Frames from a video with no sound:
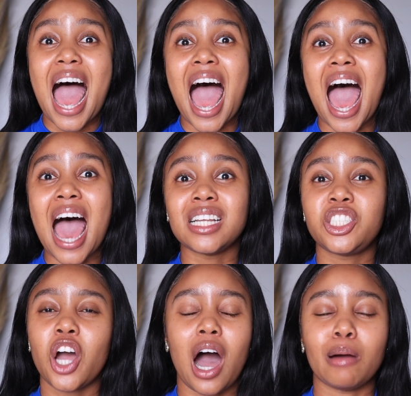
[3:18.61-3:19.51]
And
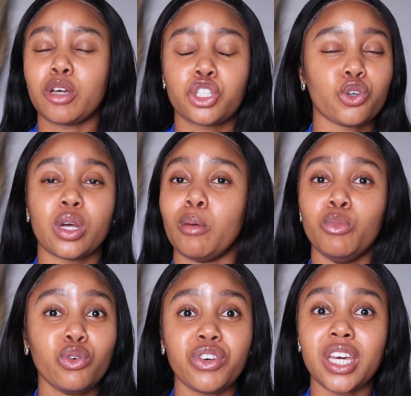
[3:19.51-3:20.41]
yeah, I'm not shooting a
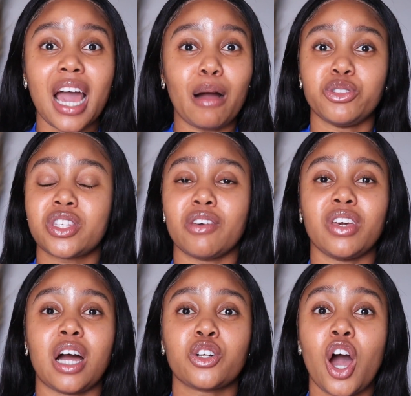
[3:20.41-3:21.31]
movie, I'm just
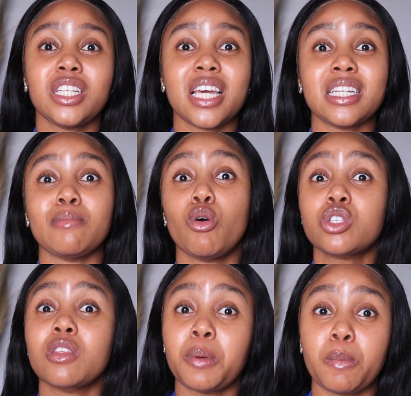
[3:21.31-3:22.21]
giving out content. And most
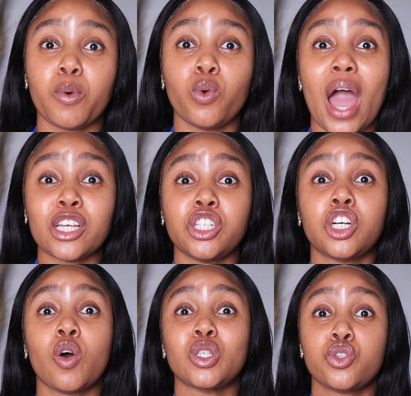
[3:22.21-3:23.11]
of the people who actually
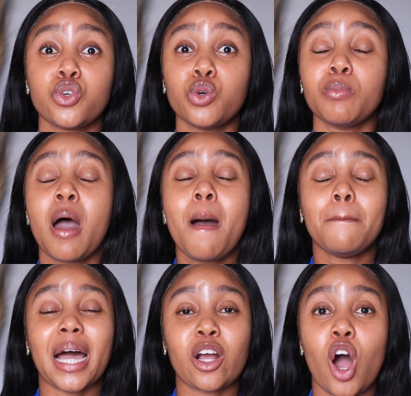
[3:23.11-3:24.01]
consume
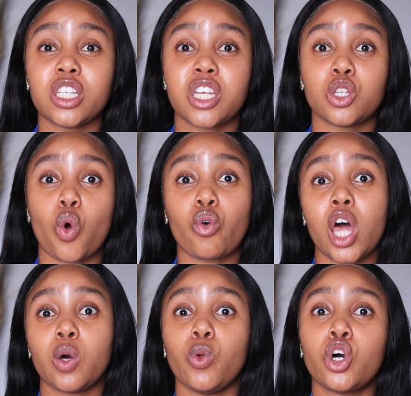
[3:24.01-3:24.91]
my content, or
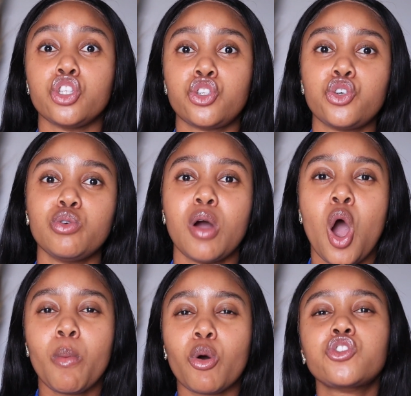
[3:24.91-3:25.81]
rather will consume
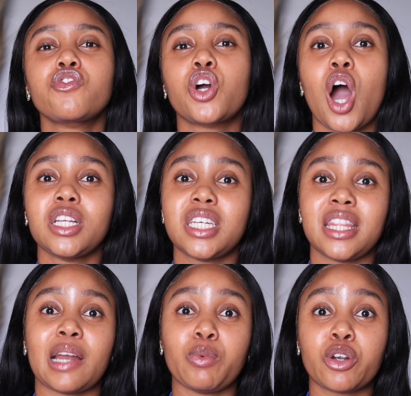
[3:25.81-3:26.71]
most of the content
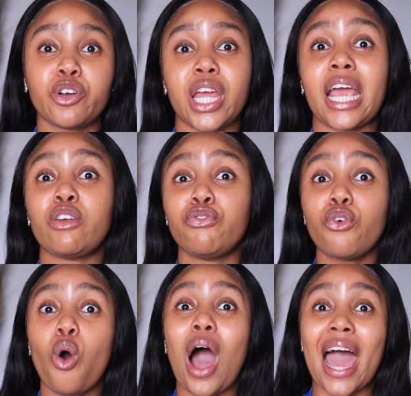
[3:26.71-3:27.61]
that we create
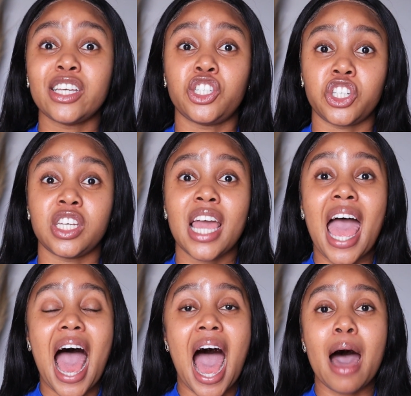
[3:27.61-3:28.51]
for IG
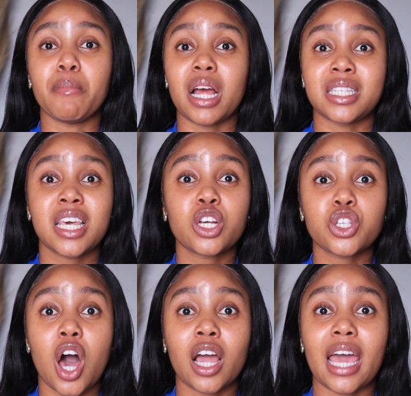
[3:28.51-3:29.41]
and
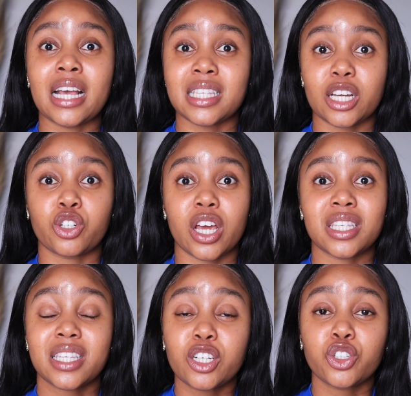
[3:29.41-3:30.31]
TikTok,
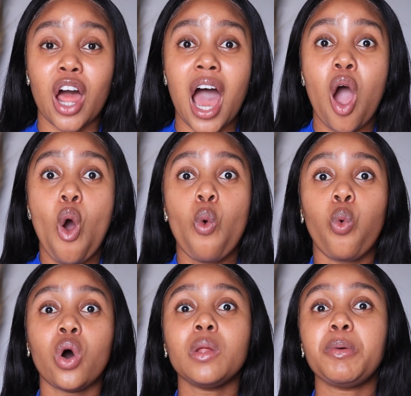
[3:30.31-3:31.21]
etc.,
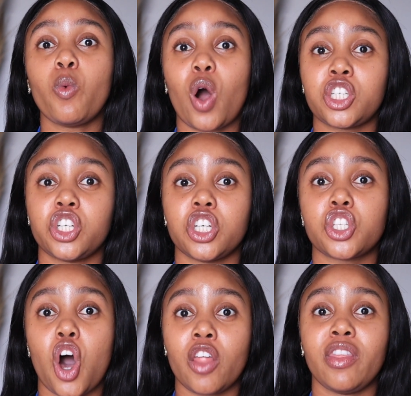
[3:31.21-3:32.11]
will be watching it
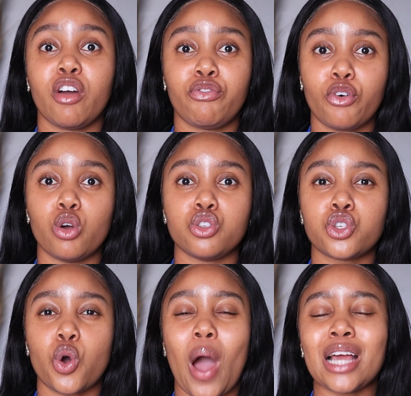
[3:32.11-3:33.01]
on their phones.
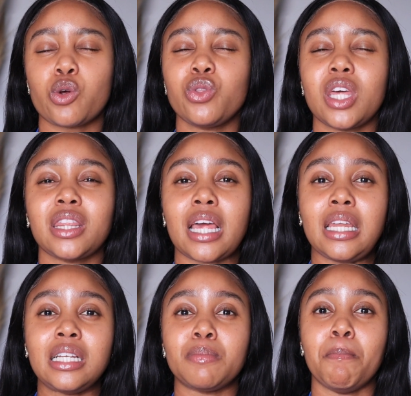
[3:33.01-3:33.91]
So I don't think they
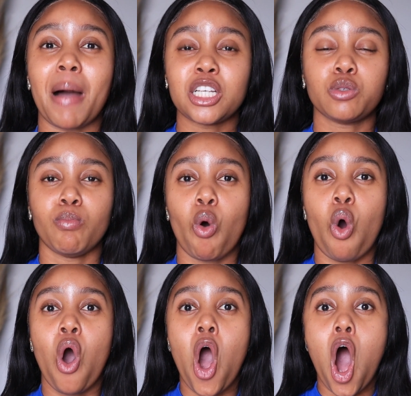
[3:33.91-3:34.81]
need much
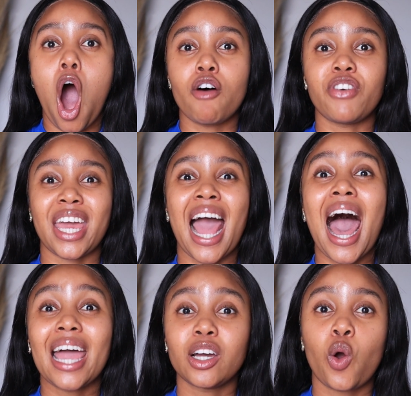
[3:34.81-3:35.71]
more of a
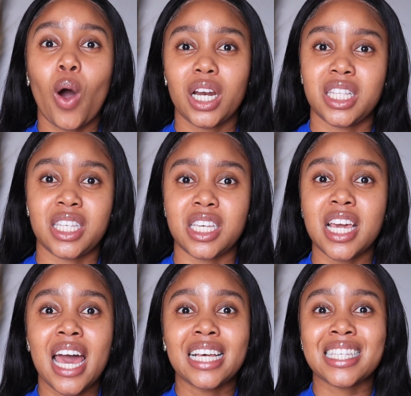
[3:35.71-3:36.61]
higher quality
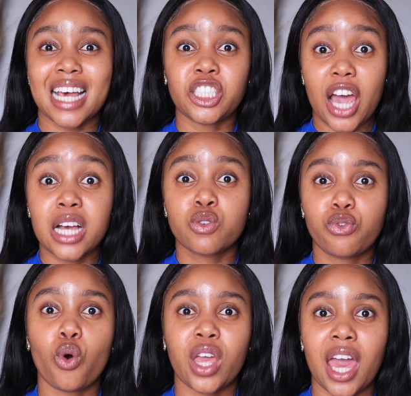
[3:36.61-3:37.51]
such as
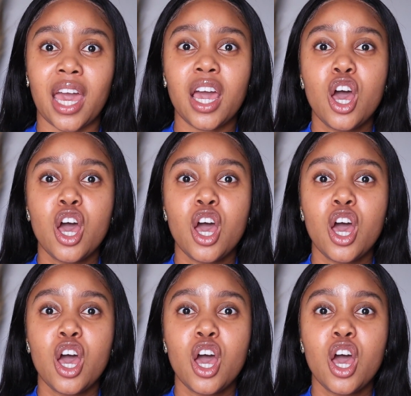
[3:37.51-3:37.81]
4K.